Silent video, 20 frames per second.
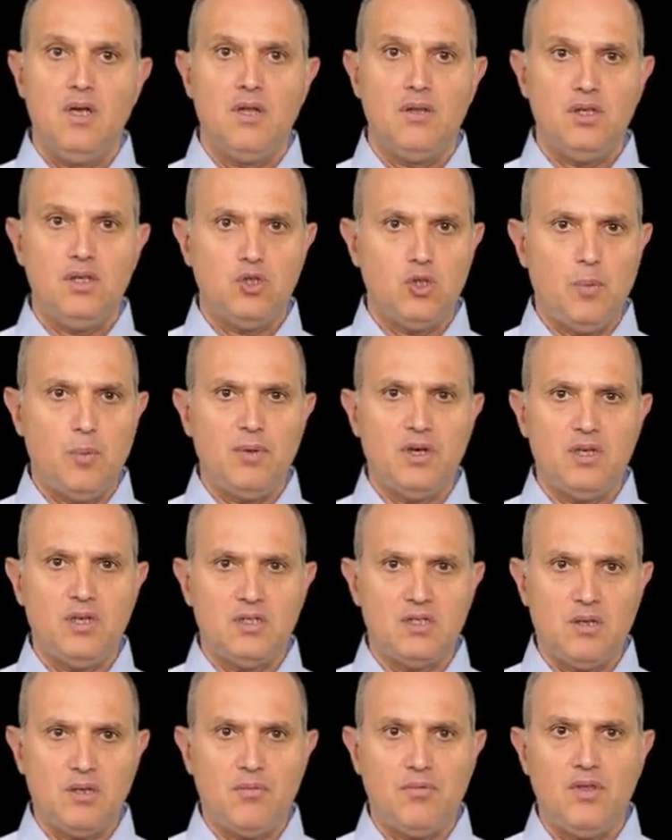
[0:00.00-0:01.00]
This topic
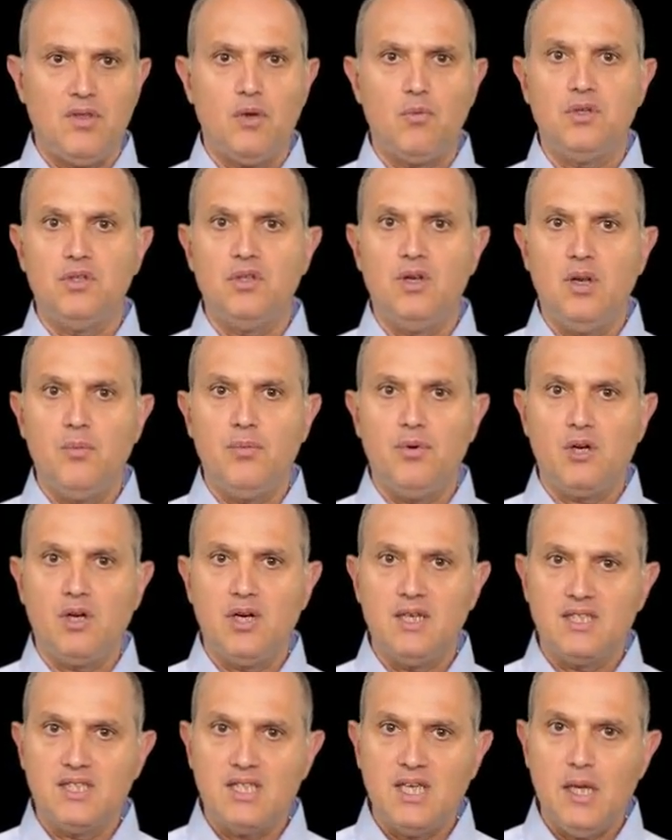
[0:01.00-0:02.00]
is something we
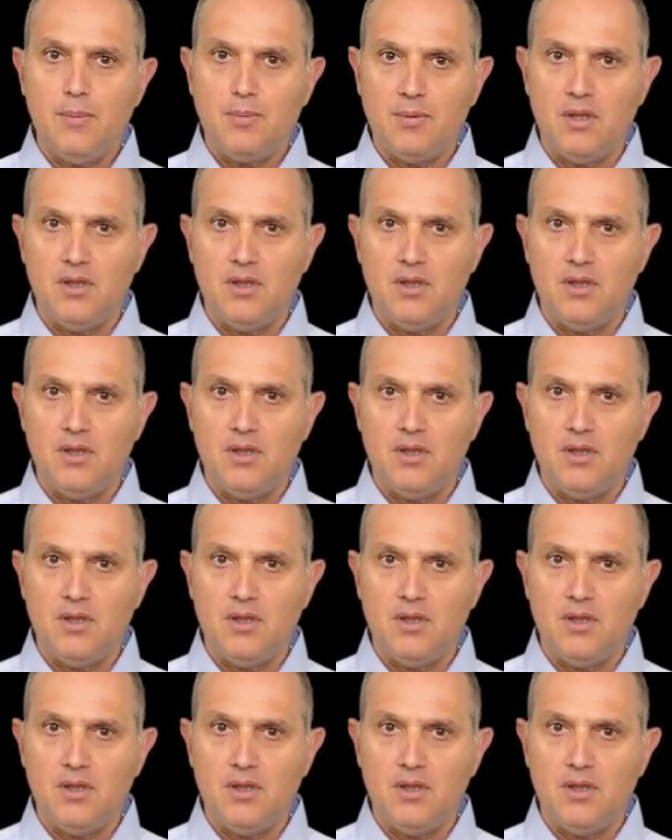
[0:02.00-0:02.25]
deliberately skipped